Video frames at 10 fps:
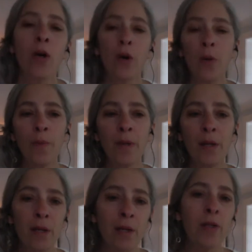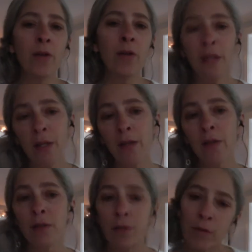Open your
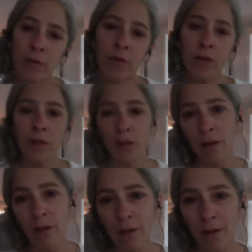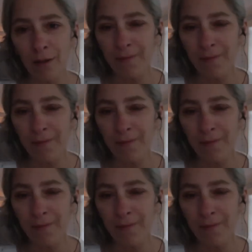ears to the song.